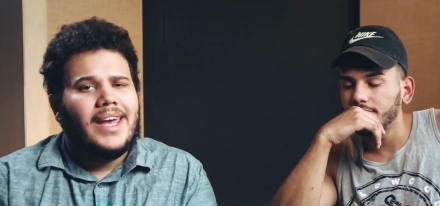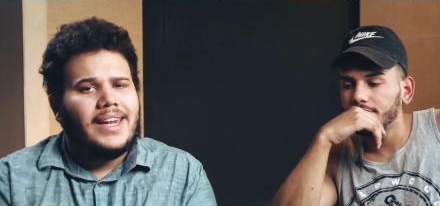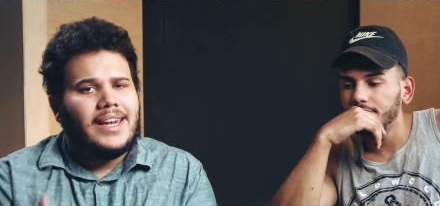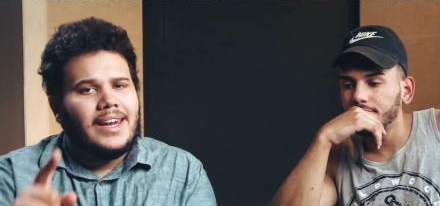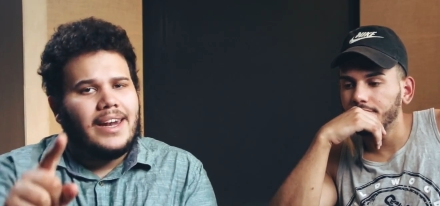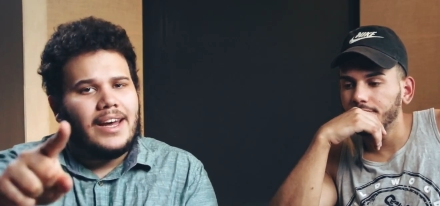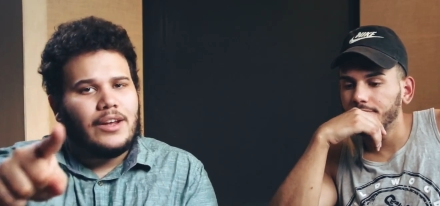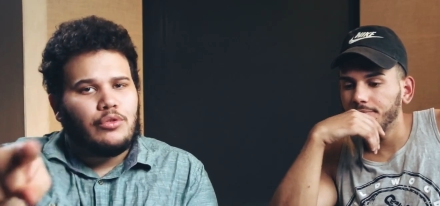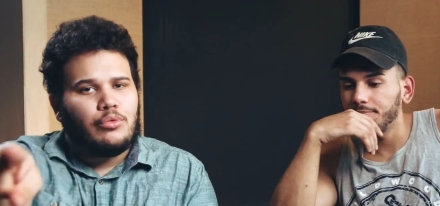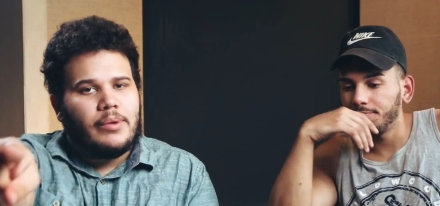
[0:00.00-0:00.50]
Speaker 1: in
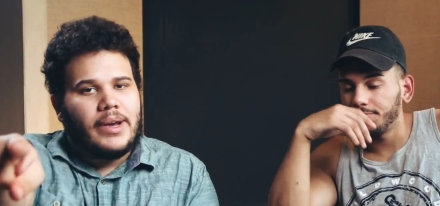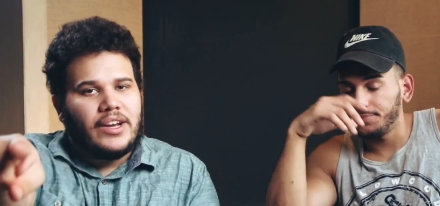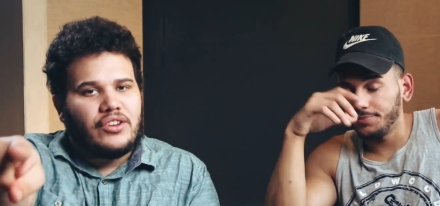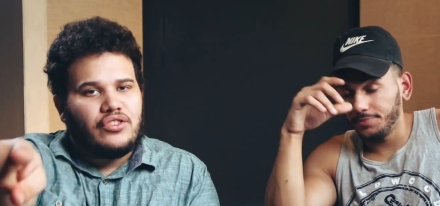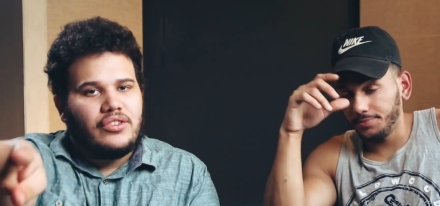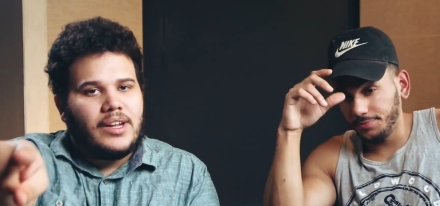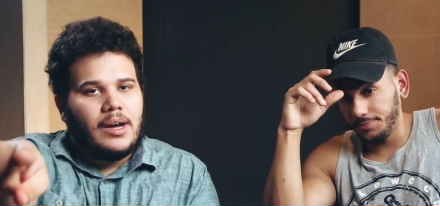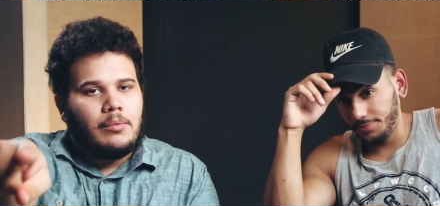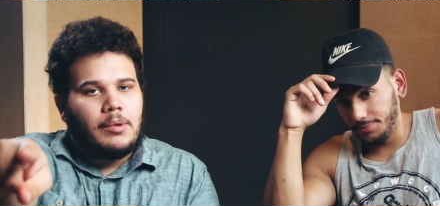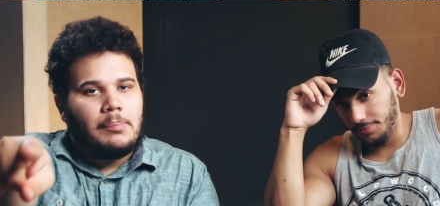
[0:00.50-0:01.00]
the next
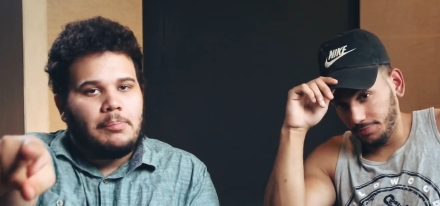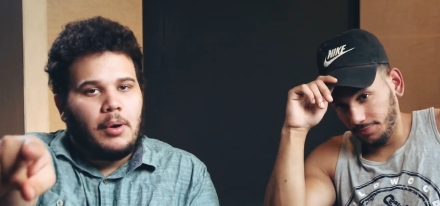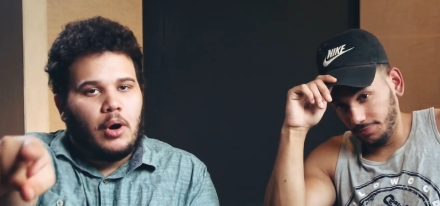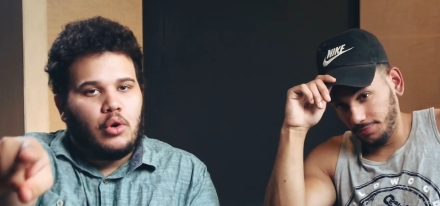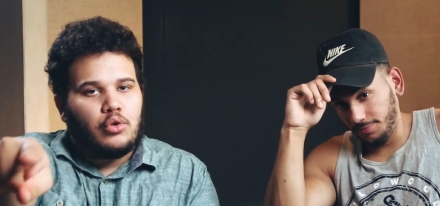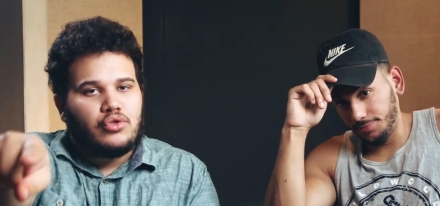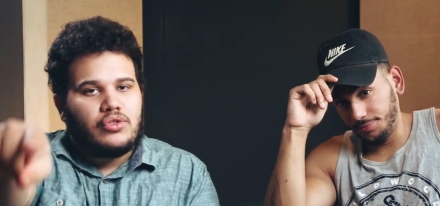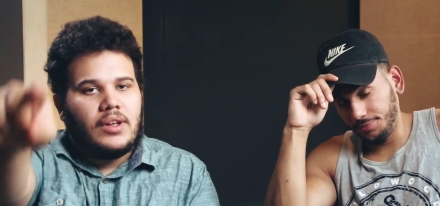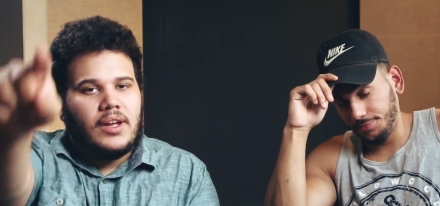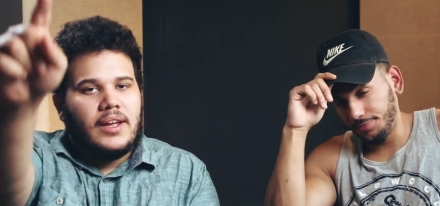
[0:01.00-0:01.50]
reaction that we
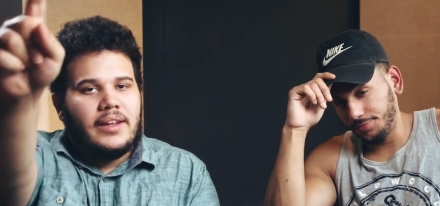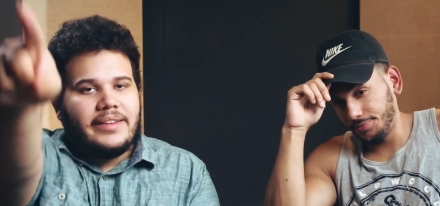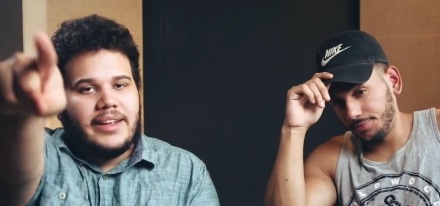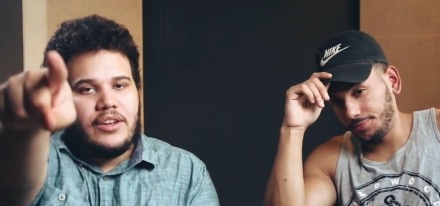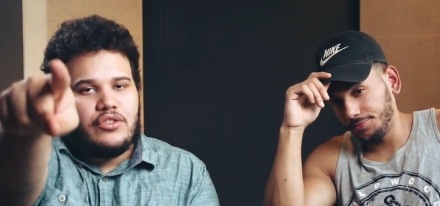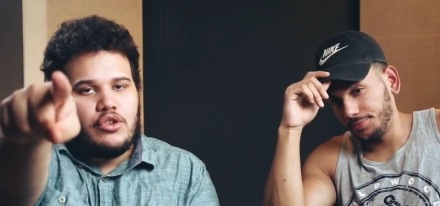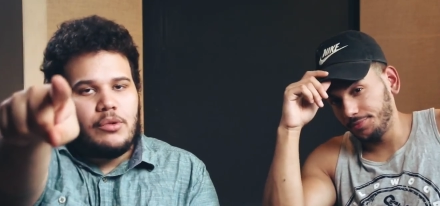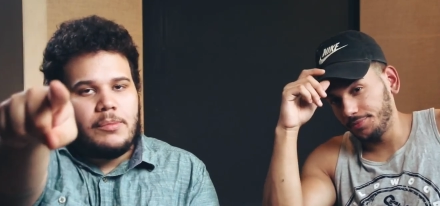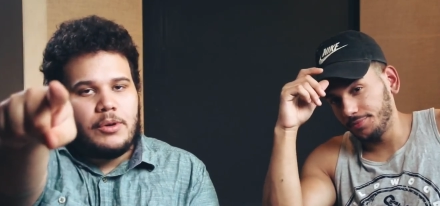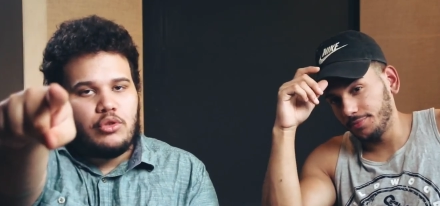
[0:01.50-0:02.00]
post.
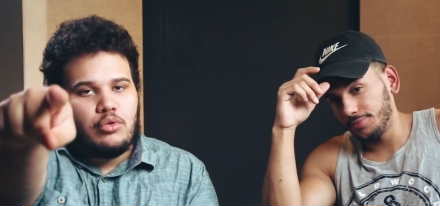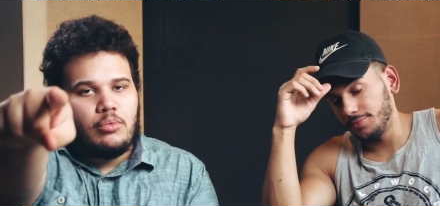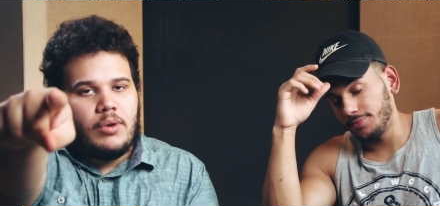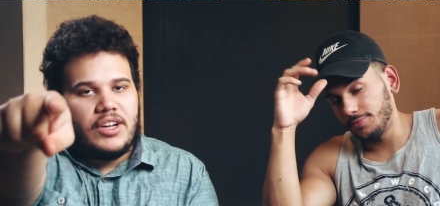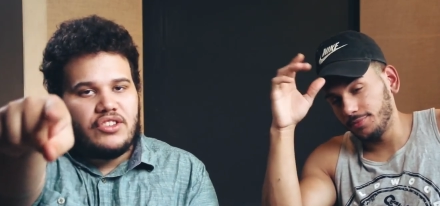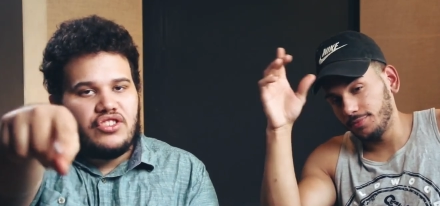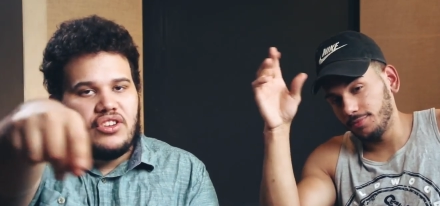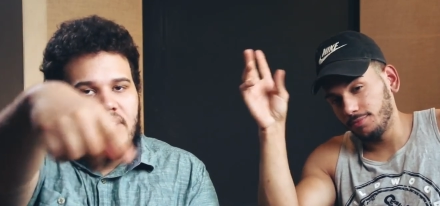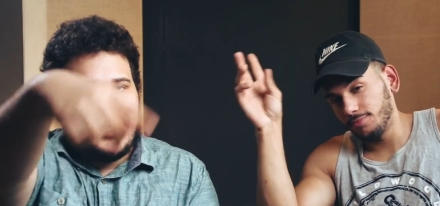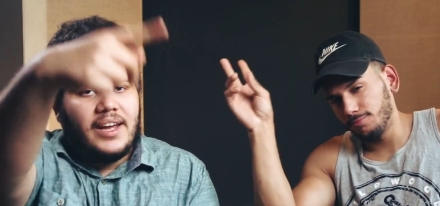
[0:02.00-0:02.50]
Thanks so much for
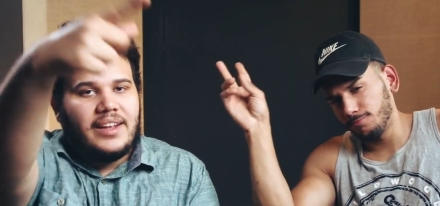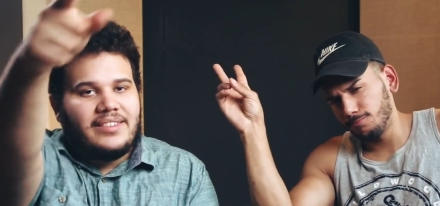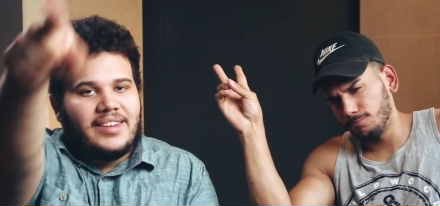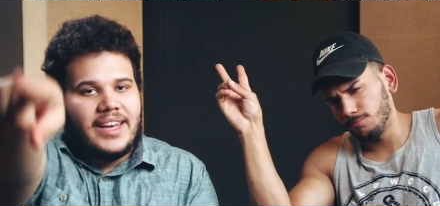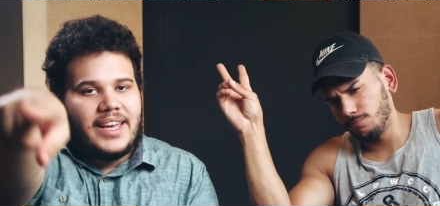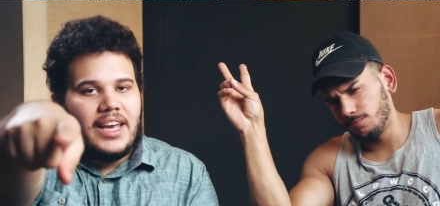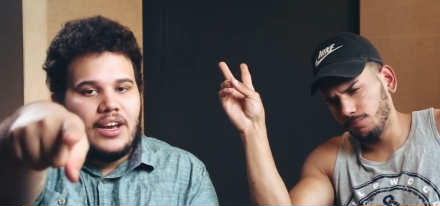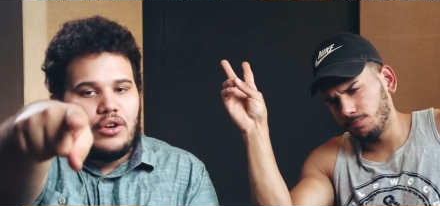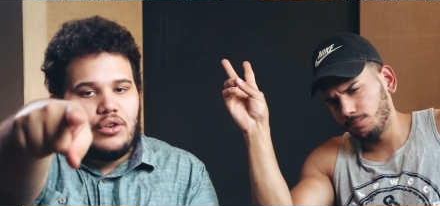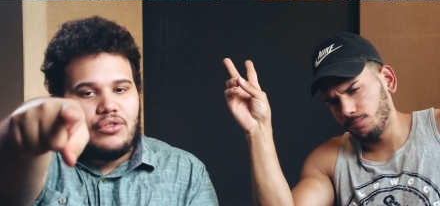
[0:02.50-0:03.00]
watching.
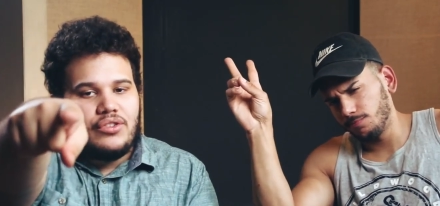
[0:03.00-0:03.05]
Take care